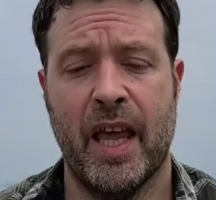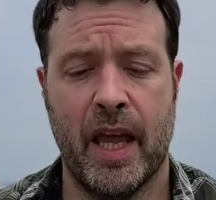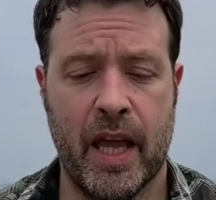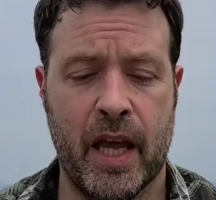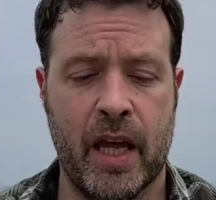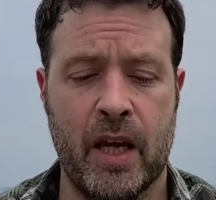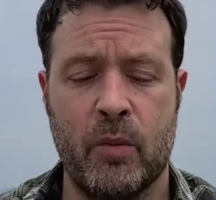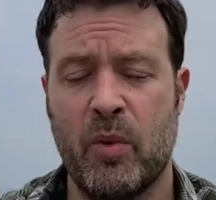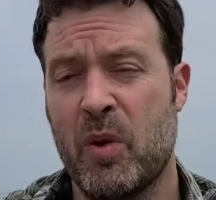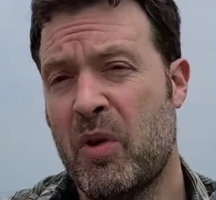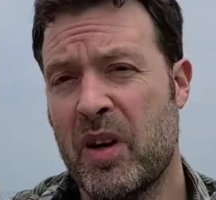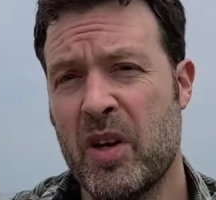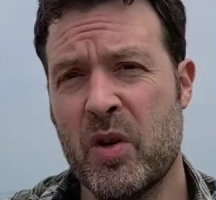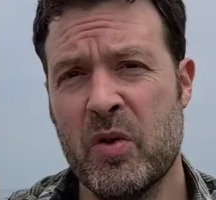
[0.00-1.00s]
and we
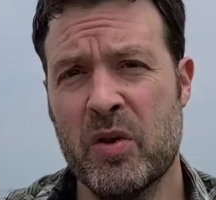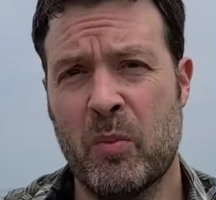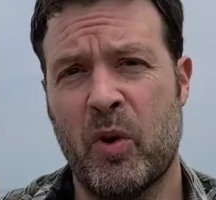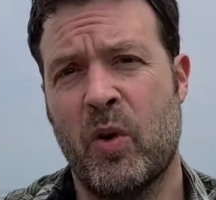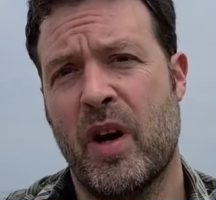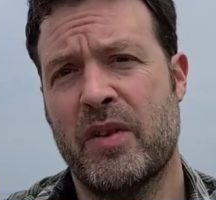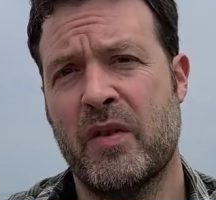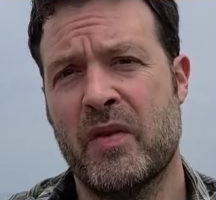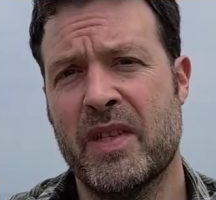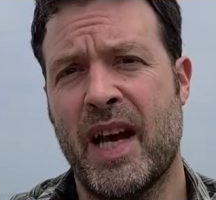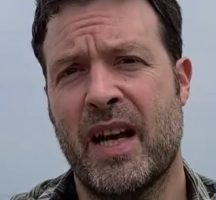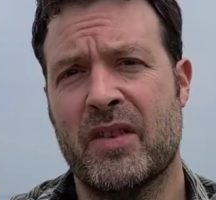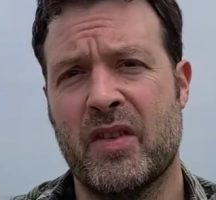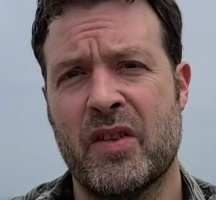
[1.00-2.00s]
want to use a progressive
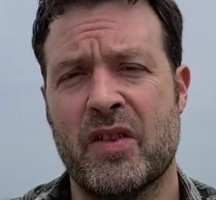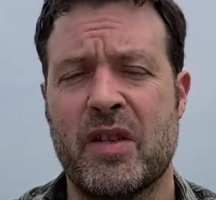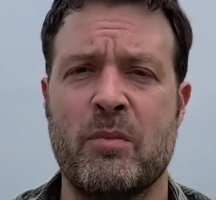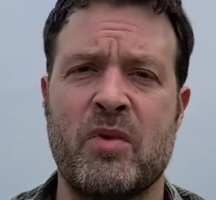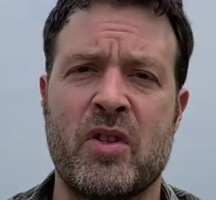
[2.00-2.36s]
stack system